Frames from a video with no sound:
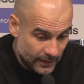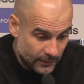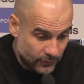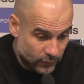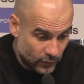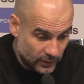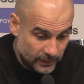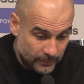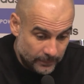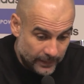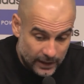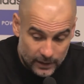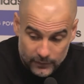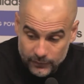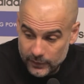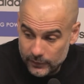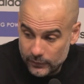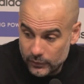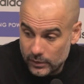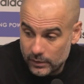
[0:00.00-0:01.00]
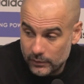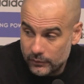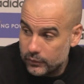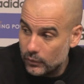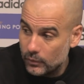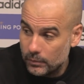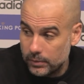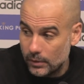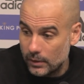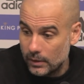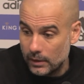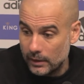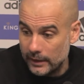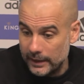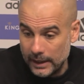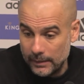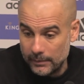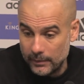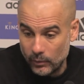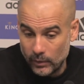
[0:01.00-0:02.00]
for the benefit for the football
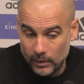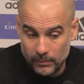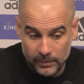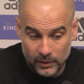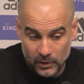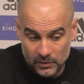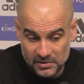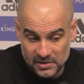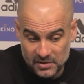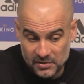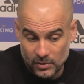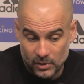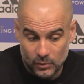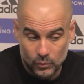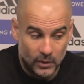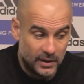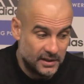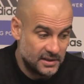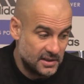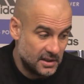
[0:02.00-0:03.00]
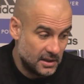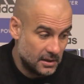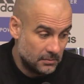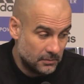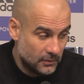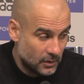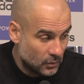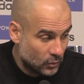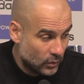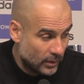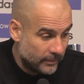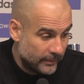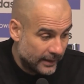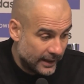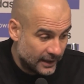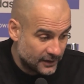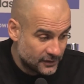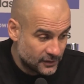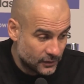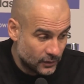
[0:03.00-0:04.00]
and everyone because it's not one team, not one
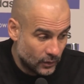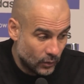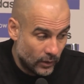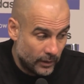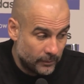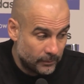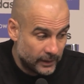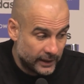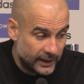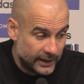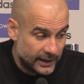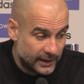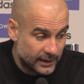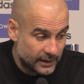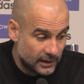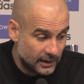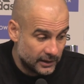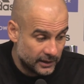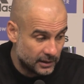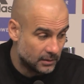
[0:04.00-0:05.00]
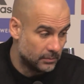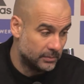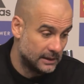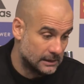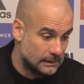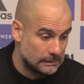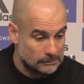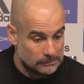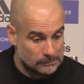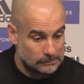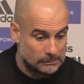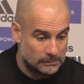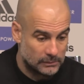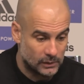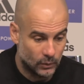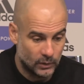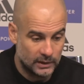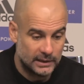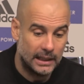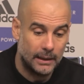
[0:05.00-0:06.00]
manager, not one player. A little bit
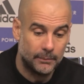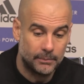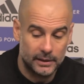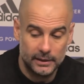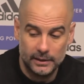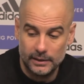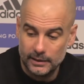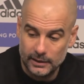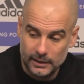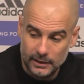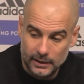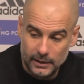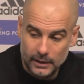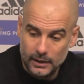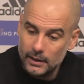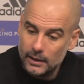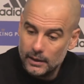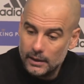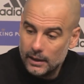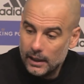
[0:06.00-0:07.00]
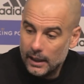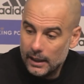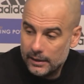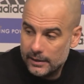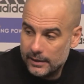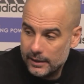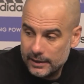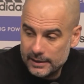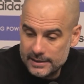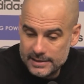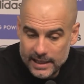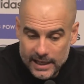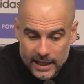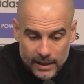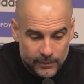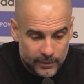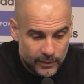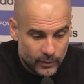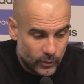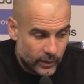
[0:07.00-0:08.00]
what happened. I think it's in
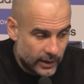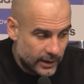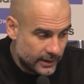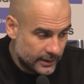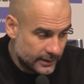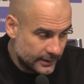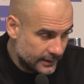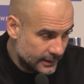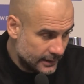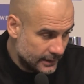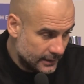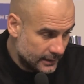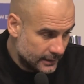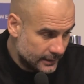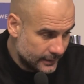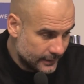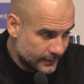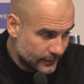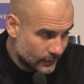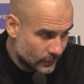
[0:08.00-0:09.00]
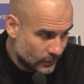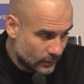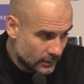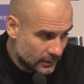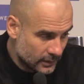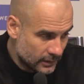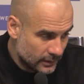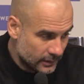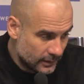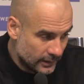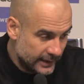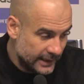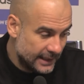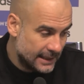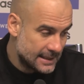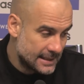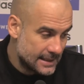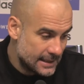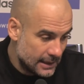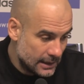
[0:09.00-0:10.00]
everywhere in all
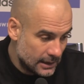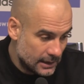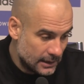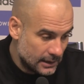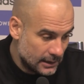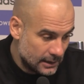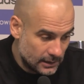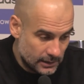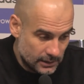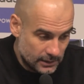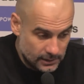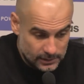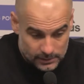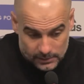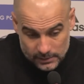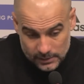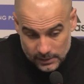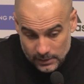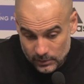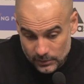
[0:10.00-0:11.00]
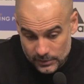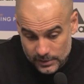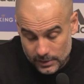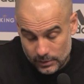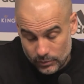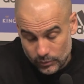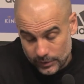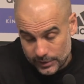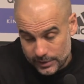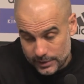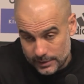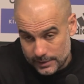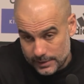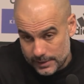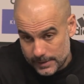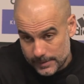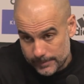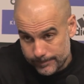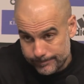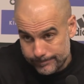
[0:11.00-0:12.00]
leagues and in all
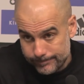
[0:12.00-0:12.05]
situations.